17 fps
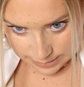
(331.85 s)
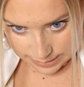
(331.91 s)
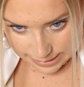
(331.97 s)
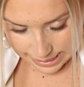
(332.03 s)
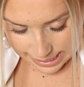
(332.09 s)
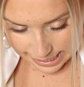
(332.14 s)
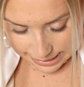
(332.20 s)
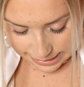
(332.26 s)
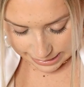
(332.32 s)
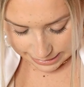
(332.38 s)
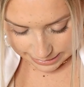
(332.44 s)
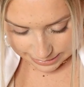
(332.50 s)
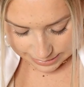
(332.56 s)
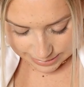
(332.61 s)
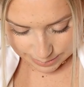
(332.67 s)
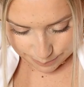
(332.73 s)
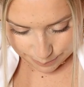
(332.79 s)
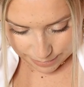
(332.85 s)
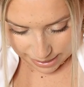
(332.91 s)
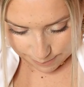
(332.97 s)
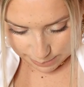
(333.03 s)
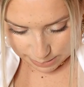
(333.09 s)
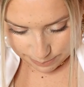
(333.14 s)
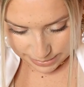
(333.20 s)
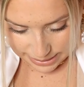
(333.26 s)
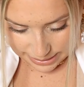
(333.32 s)
Adding in some
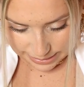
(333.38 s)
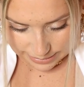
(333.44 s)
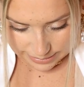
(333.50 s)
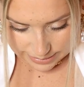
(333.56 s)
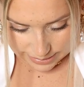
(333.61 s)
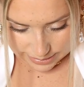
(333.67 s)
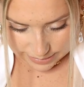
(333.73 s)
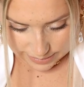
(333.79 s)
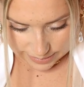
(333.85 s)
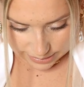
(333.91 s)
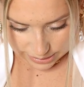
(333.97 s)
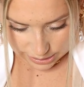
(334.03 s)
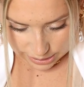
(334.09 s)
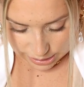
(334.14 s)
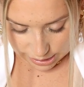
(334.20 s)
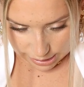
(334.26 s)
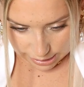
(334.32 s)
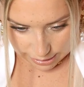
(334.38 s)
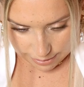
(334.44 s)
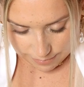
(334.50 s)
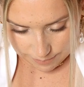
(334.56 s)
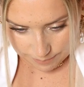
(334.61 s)
bobby pins to secure.